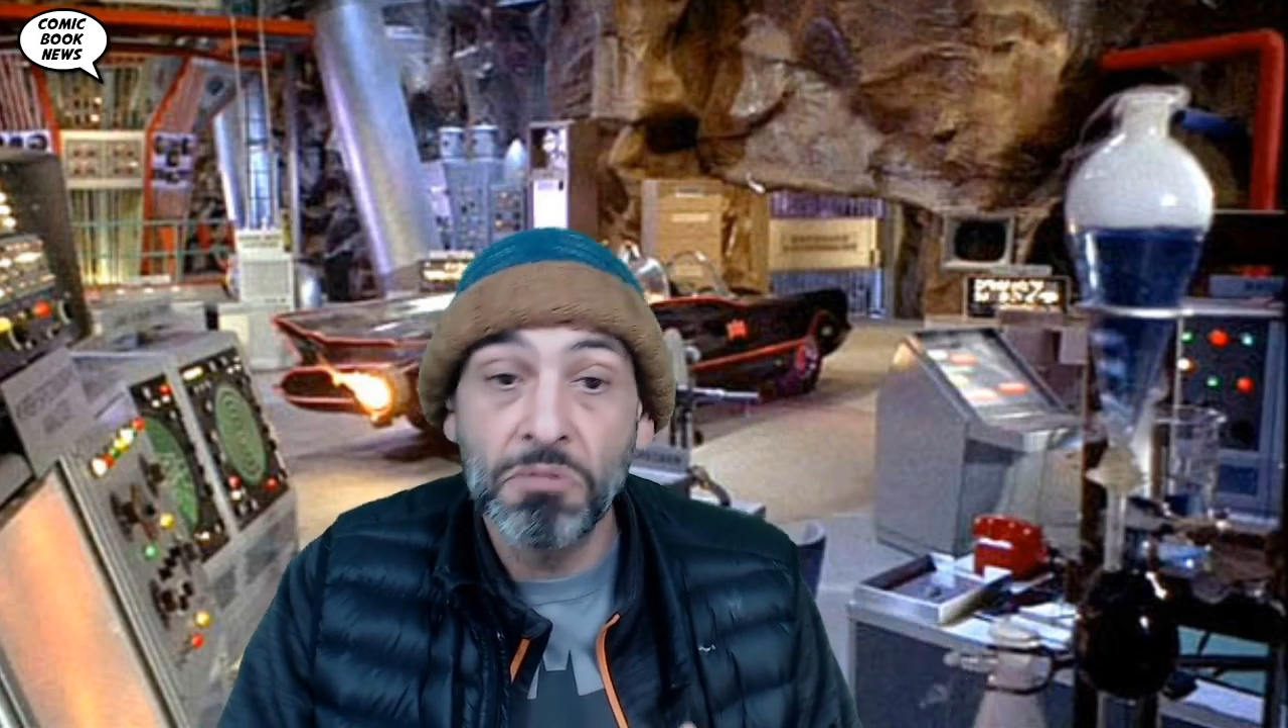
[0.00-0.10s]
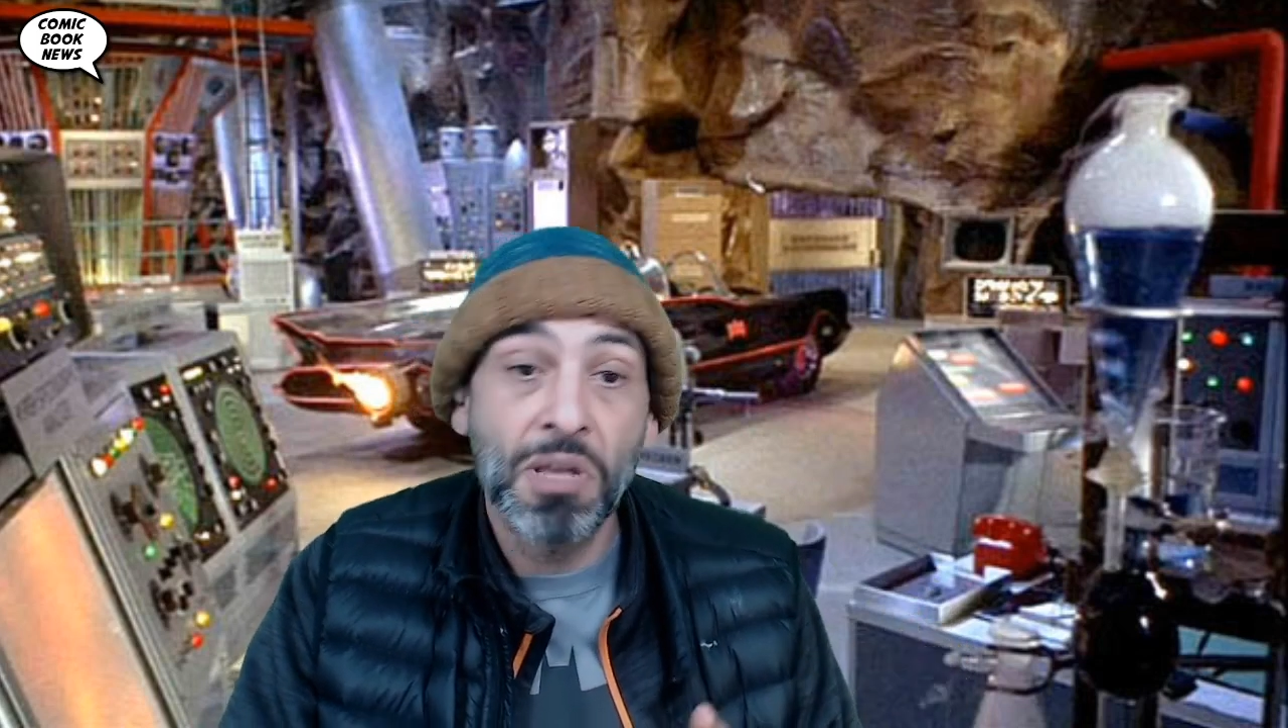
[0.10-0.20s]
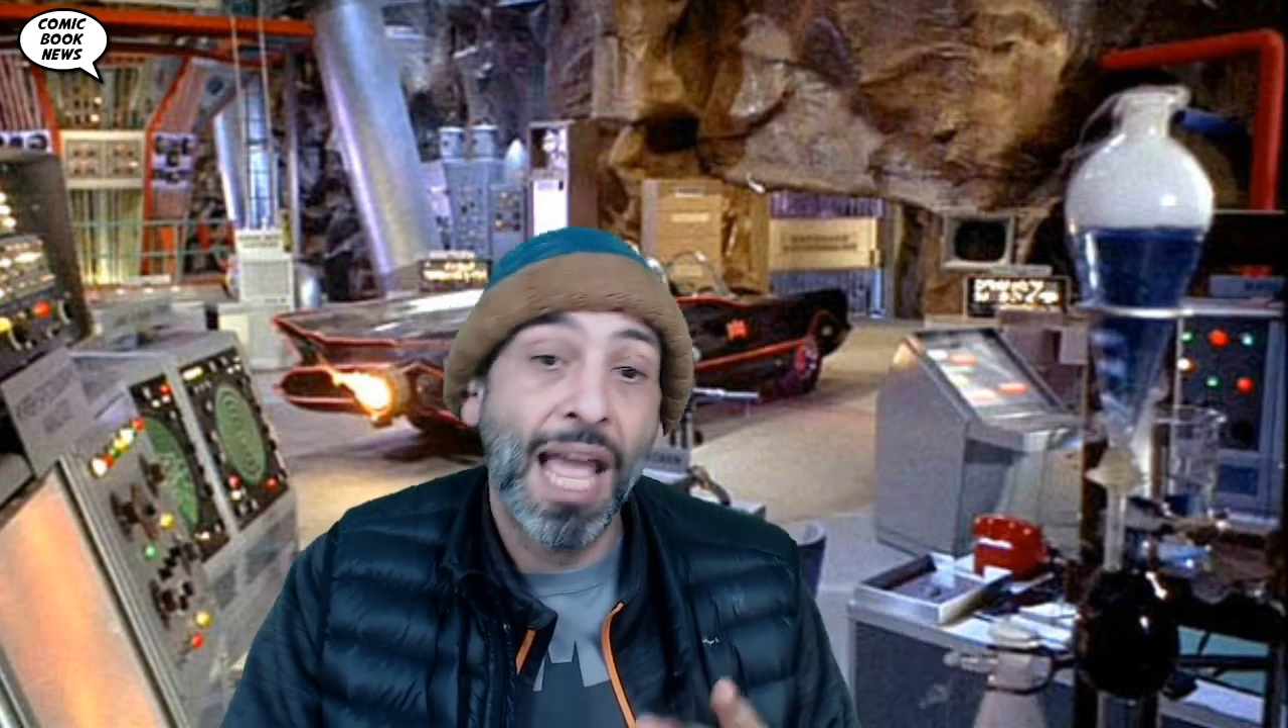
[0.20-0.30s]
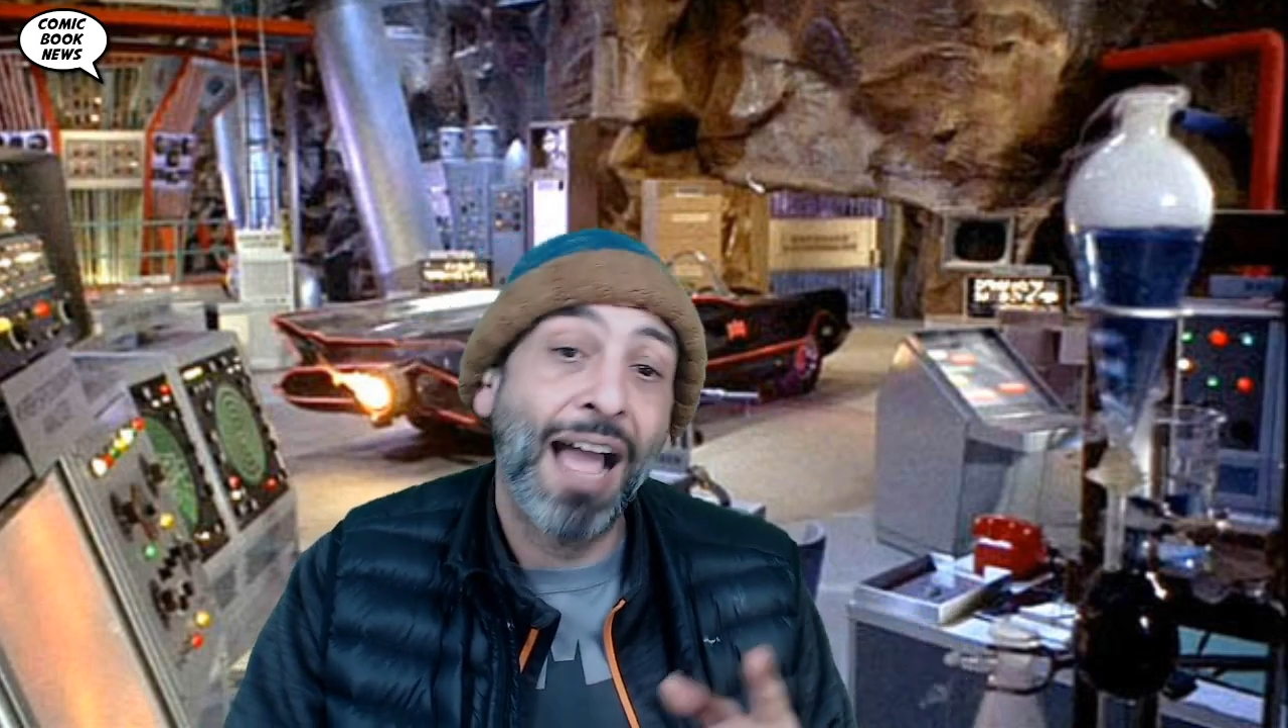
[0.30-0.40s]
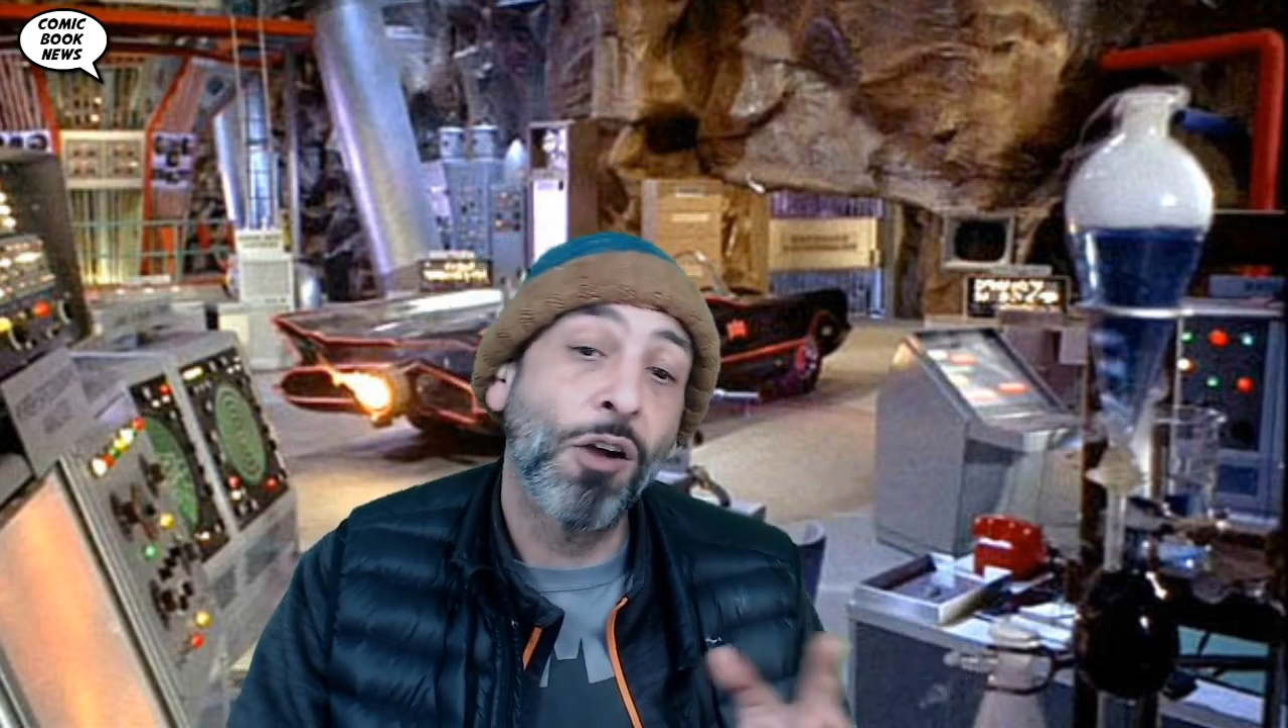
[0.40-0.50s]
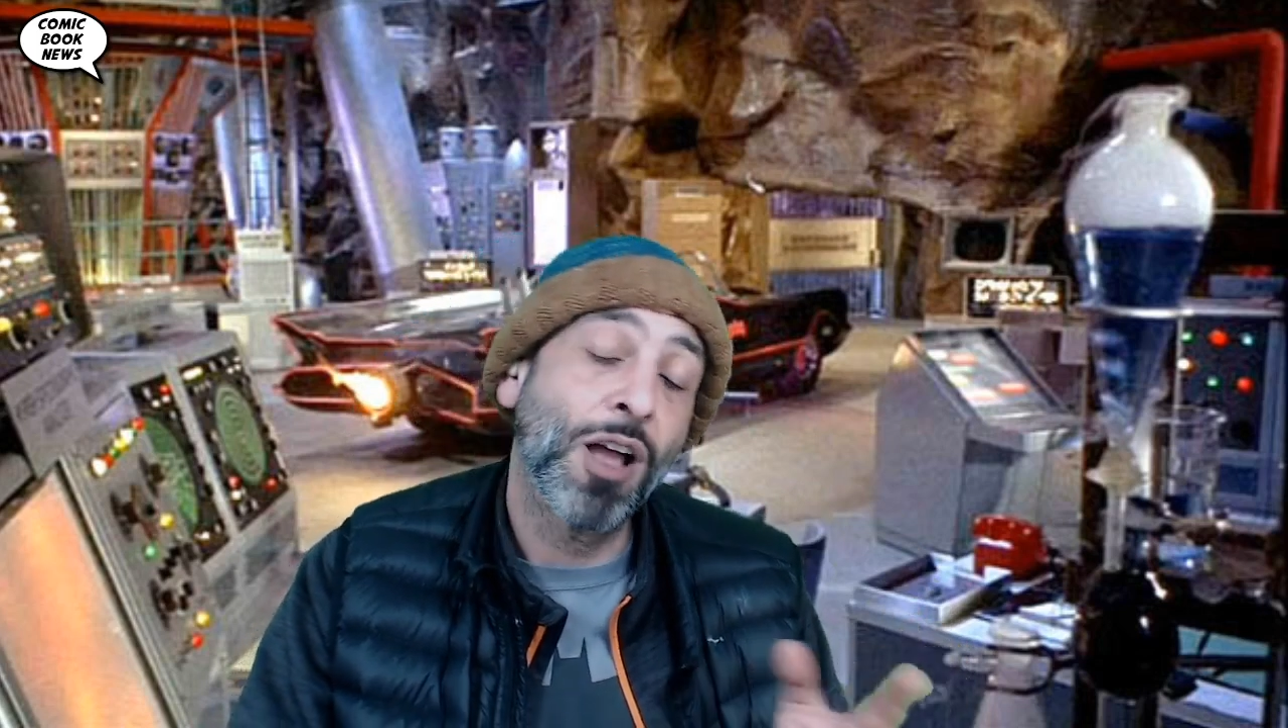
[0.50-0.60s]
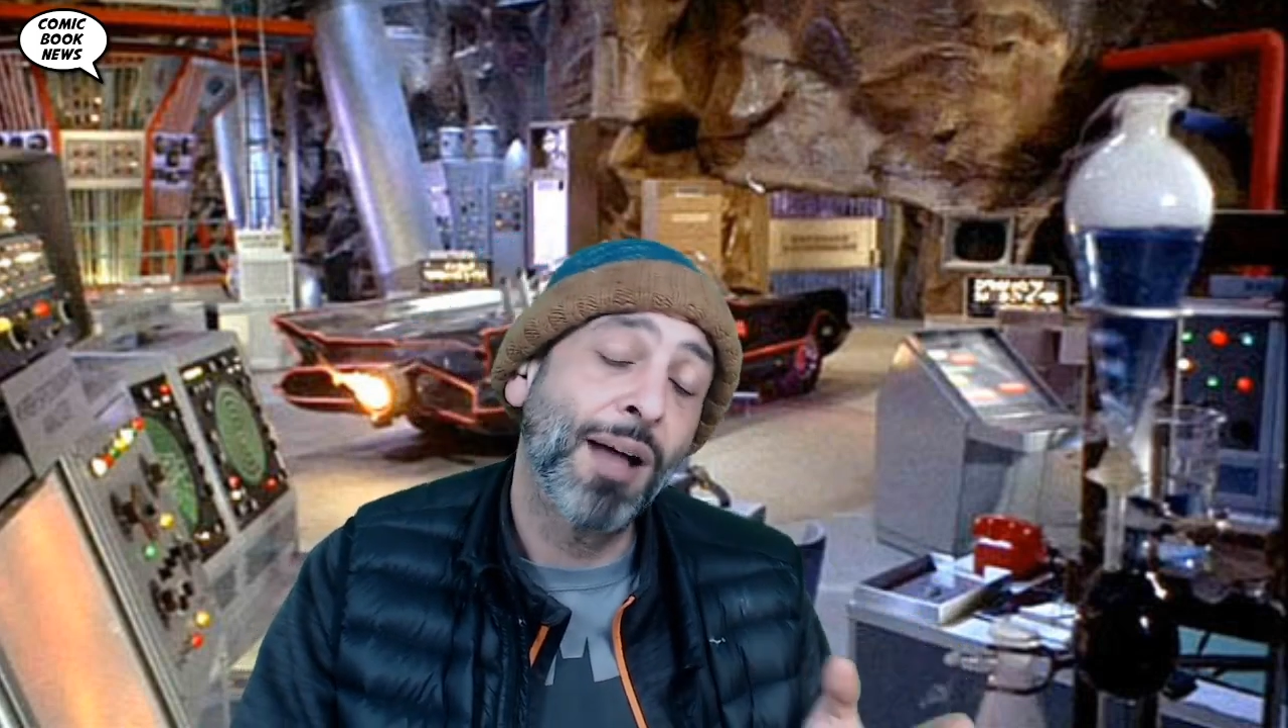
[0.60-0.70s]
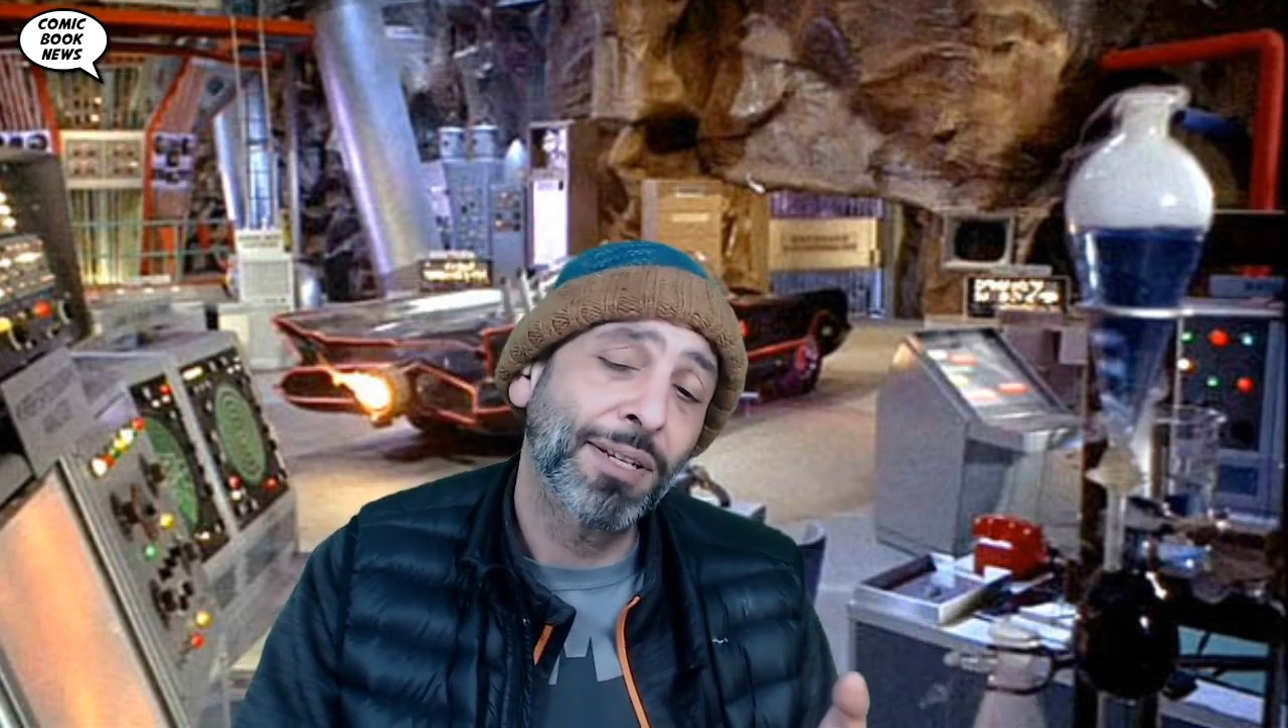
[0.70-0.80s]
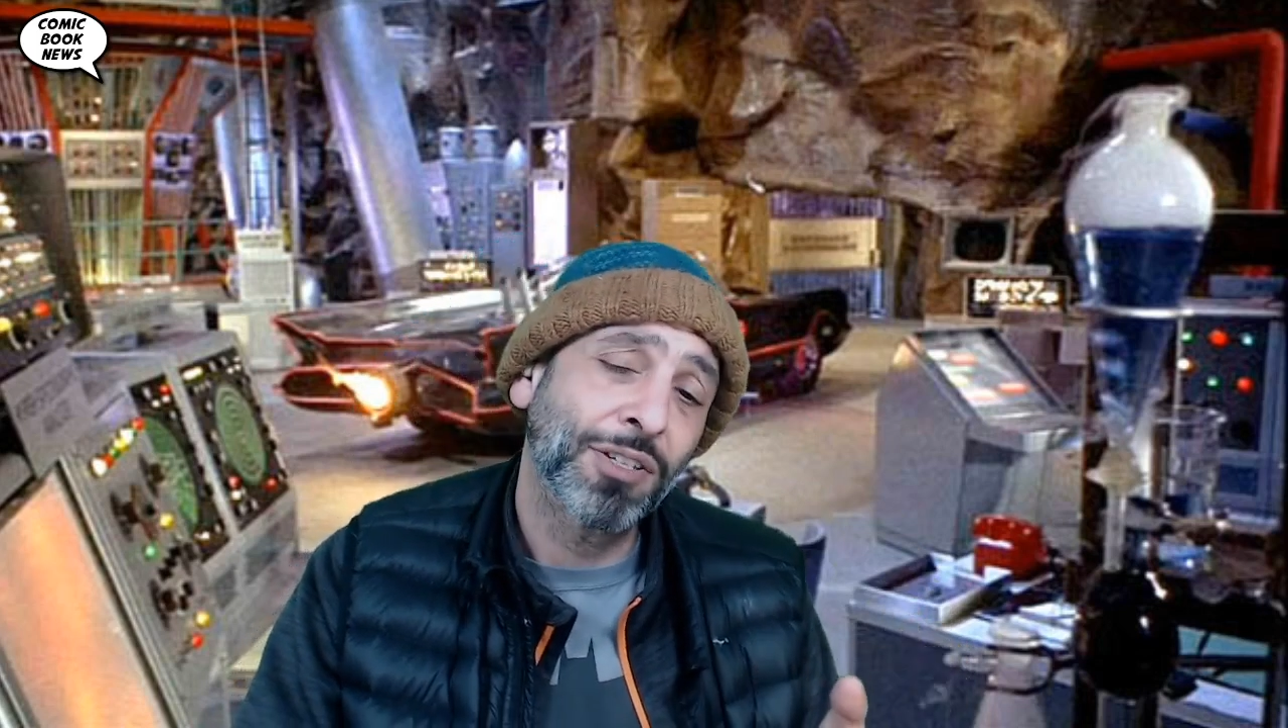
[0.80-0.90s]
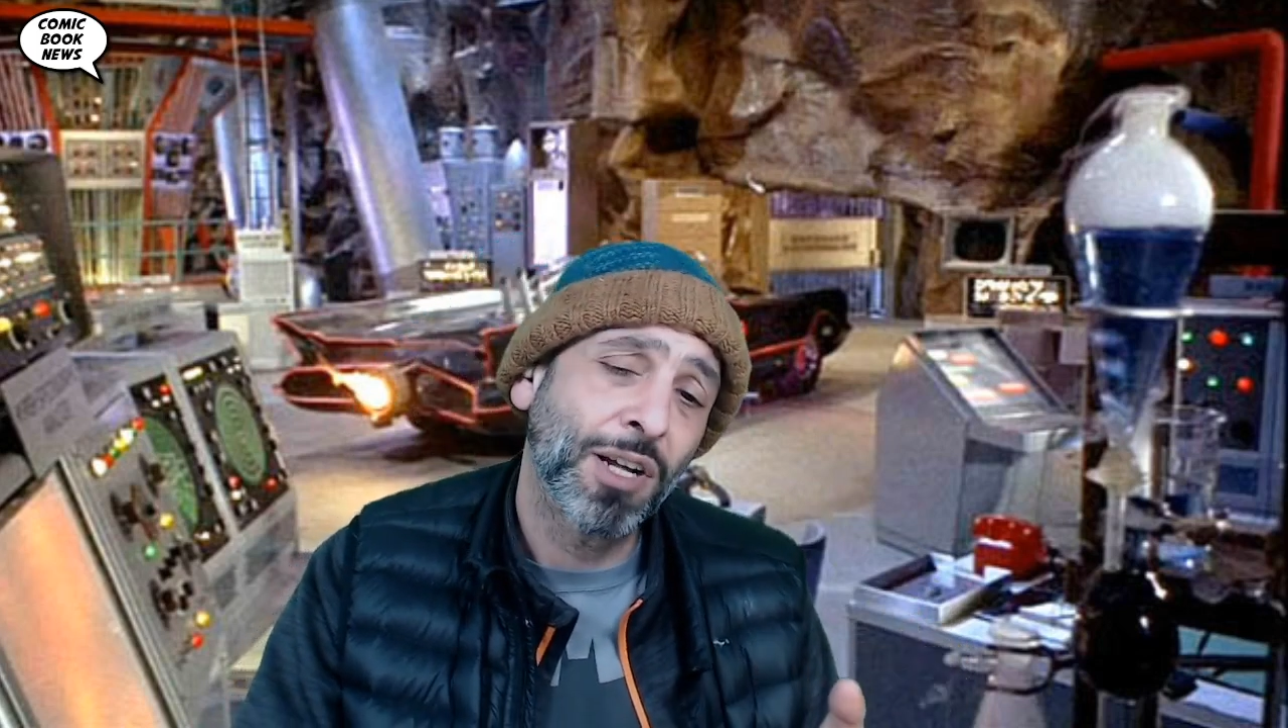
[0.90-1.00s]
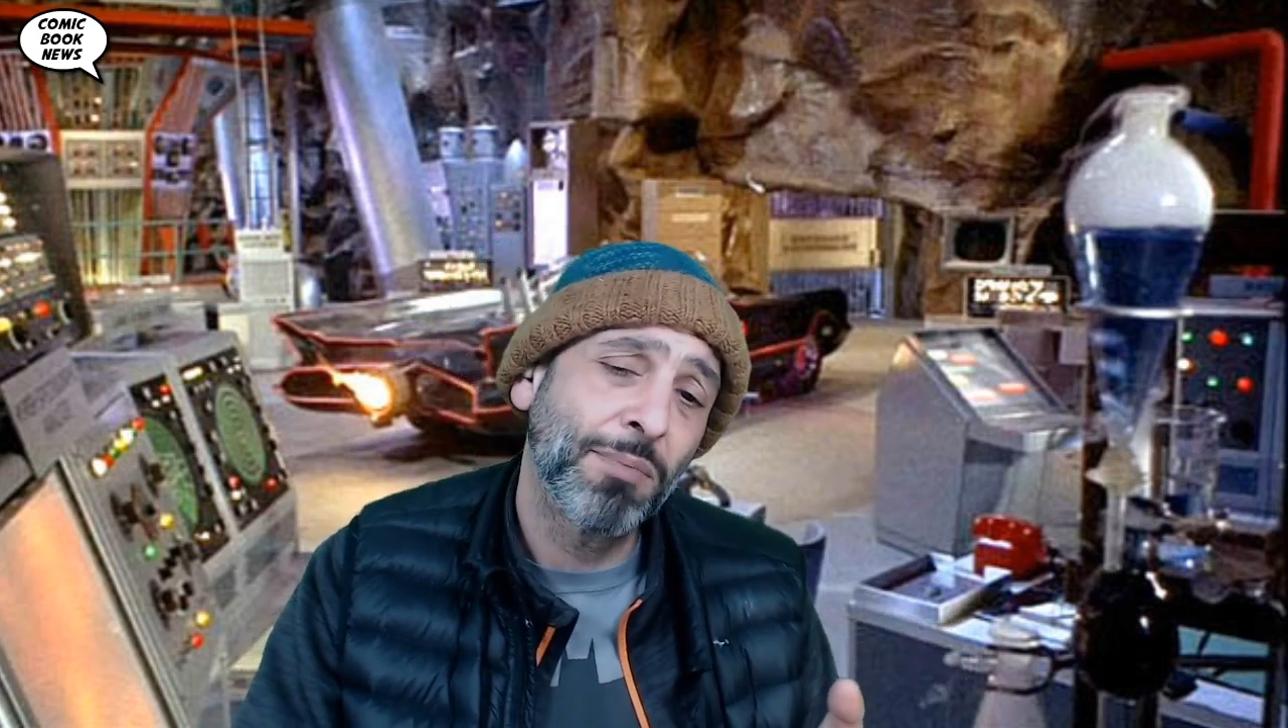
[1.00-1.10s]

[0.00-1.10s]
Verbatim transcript: how comics are going